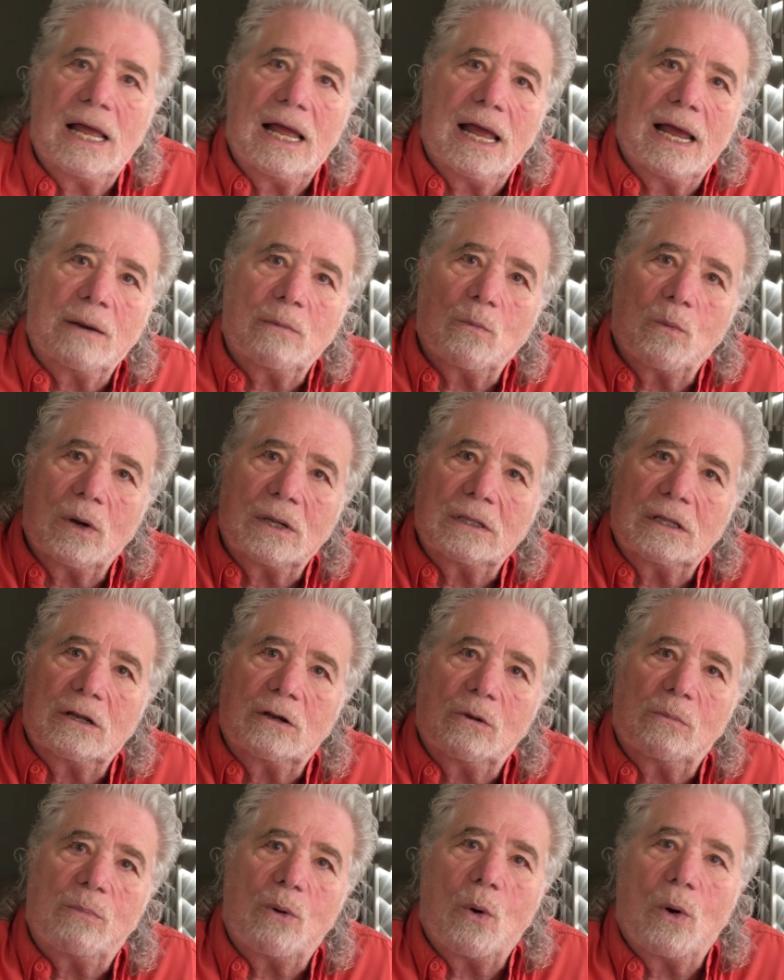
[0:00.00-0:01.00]
And one
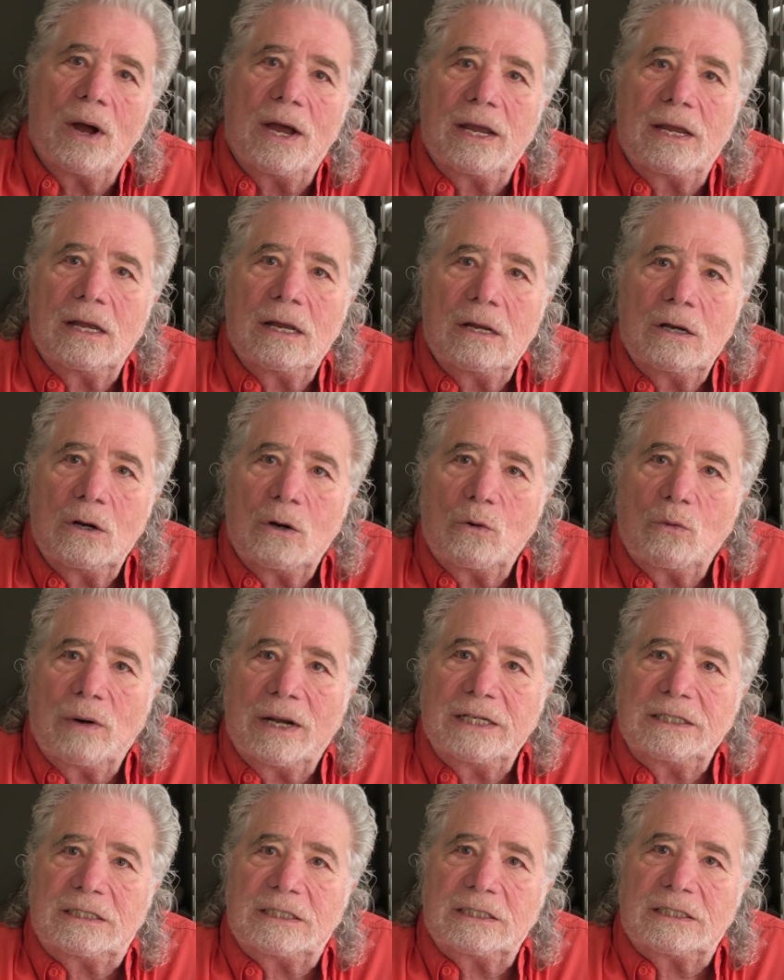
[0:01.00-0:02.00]
little boy
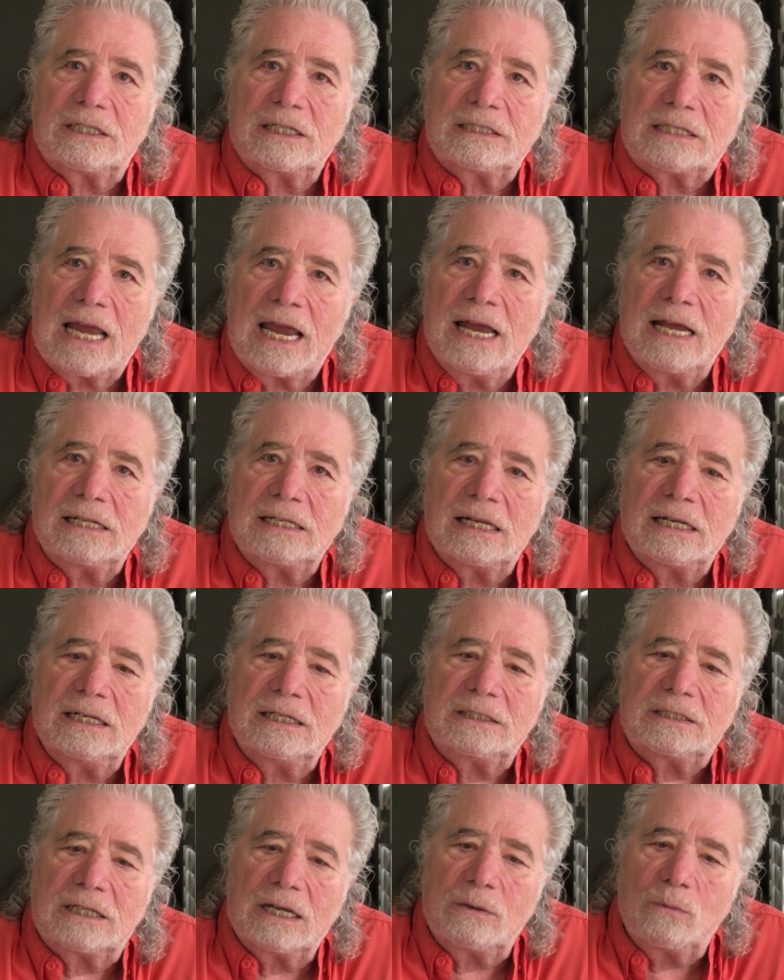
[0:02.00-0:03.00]
raises his hand and he
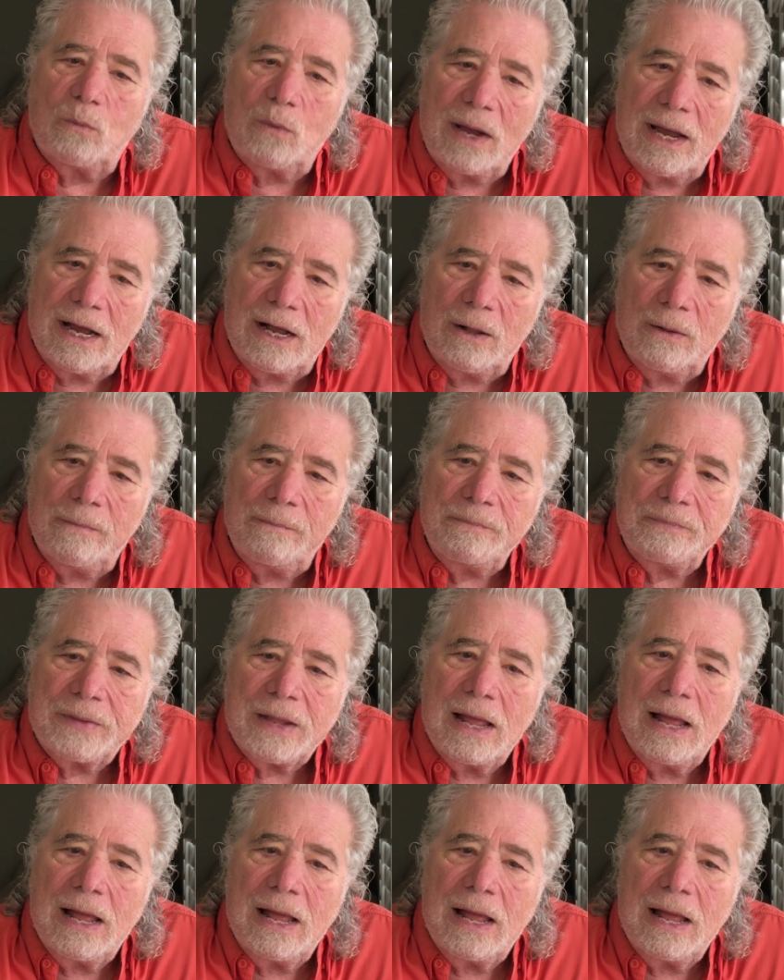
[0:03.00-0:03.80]
said, well,